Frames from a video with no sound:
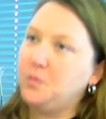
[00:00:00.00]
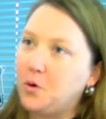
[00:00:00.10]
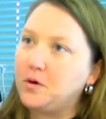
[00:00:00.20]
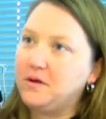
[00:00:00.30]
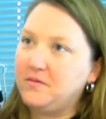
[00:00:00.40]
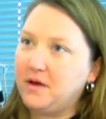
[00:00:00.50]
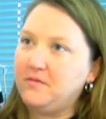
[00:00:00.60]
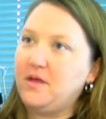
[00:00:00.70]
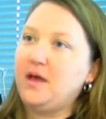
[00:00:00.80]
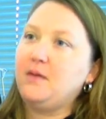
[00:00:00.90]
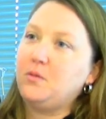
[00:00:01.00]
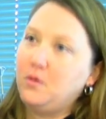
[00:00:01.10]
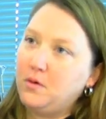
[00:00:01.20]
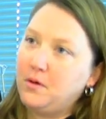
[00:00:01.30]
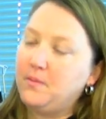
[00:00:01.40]
supportive of
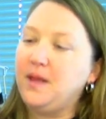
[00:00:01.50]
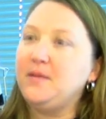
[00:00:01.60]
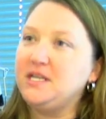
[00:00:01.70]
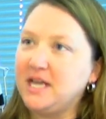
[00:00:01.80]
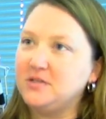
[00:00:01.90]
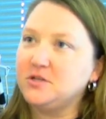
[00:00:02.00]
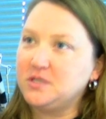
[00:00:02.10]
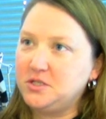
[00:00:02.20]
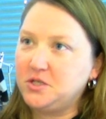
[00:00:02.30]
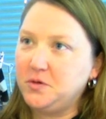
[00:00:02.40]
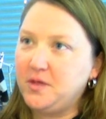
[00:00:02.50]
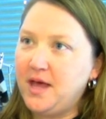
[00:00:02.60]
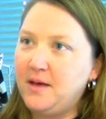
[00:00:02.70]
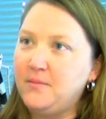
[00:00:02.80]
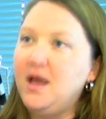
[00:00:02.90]
them or may be dangerous to
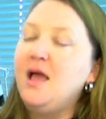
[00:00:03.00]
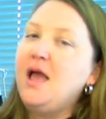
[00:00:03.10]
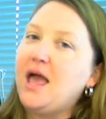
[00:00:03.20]
them.